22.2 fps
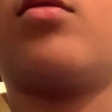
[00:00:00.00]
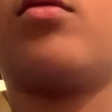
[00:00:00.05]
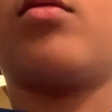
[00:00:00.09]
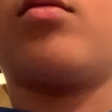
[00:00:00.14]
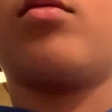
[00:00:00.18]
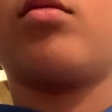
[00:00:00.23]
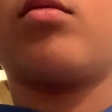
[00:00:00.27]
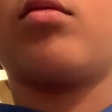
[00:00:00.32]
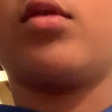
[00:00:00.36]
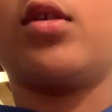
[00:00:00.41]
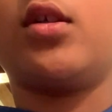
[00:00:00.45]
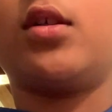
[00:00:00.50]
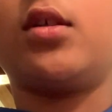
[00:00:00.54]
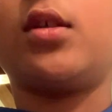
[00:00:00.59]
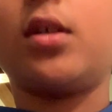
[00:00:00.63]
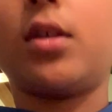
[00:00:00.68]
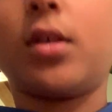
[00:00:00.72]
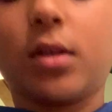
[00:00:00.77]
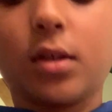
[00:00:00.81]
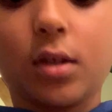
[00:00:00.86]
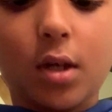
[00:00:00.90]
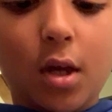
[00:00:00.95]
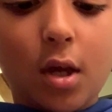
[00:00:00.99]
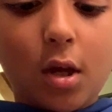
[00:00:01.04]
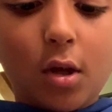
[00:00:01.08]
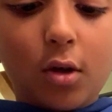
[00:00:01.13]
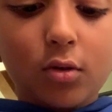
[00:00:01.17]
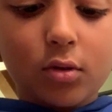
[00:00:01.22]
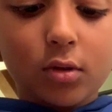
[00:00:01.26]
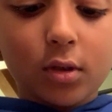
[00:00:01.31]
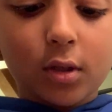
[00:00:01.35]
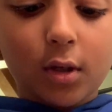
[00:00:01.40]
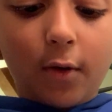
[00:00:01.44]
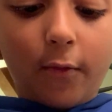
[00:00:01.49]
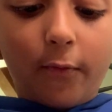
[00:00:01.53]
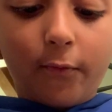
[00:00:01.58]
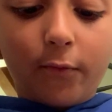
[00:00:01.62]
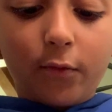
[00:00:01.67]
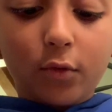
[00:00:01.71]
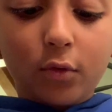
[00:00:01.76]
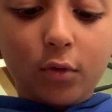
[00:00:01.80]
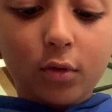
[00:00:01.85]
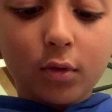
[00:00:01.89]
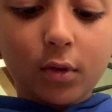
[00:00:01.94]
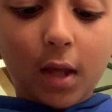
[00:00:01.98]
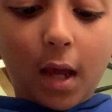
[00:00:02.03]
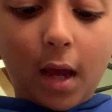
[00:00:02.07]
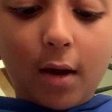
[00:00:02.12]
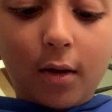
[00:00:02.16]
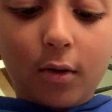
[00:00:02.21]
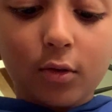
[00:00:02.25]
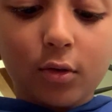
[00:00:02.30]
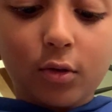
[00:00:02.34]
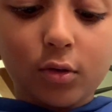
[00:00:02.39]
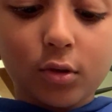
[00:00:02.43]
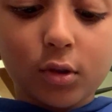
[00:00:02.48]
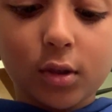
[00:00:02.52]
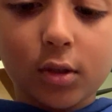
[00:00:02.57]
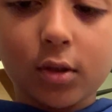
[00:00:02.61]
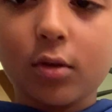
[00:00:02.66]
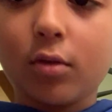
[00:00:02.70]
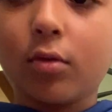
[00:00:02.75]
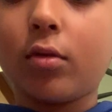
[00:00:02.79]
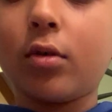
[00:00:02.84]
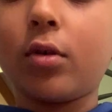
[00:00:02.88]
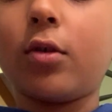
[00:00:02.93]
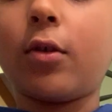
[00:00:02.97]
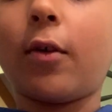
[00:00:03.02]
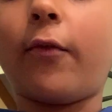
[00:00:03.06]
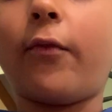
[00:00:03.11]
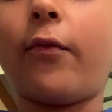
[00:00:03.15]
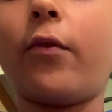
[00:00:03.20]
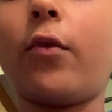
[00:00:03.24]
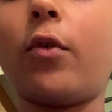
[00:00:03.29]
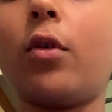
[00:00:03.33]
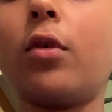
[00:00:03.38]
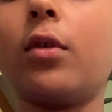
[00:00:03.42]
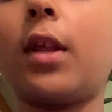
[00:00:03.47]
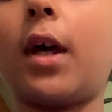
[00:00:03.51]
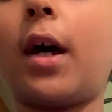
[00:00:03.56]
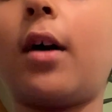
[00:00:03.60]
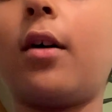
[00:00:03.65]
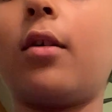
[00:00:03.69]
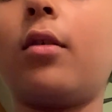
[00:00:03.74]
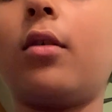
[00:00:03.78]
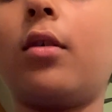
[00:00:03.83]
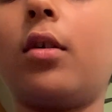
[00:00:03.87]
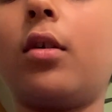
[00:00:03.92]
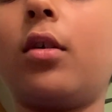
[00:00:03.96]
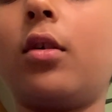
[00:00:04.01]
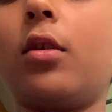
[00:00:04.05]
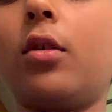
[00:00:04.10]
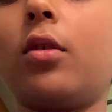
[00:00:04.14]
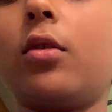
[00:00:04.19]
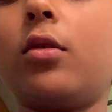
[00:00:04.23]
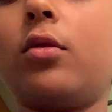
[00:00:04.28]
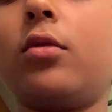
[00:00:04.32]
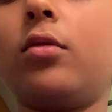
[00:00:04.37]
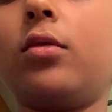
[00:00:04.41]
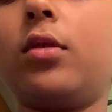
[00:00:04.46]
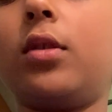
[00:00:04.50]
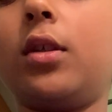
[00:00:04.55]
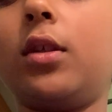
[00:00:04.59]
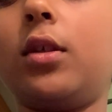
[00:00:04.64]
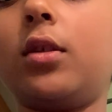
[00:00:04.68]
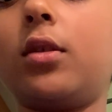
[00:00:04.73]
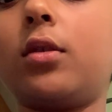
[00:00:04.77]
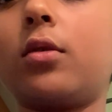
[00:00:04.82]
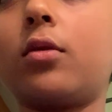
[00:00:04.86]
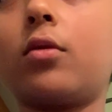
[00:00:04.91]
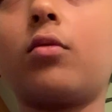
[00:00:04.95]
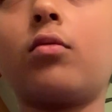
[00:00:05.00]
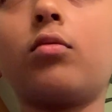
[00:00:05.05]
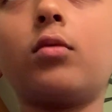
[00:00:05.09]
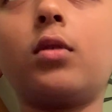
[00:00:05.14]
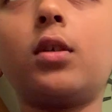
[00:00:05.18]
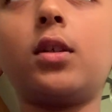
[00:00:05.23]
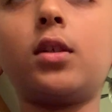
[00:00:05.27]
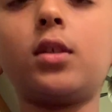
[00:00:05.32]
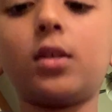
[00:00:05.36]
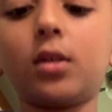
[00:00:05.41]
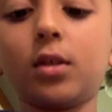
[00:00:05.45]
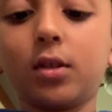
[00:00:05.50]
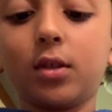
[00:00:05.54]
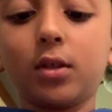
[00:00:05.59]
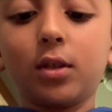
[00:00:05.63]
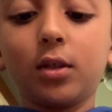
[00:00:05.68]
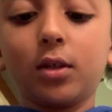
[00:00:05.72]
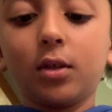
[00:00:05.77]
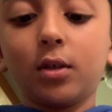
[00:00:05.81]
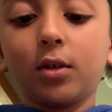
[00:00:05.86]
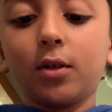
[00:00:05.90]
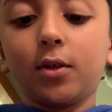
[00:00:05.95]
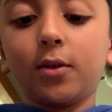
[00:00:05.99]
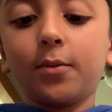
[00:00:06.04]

creases. You're gonna fold out. You're just going to fold out to these creases here,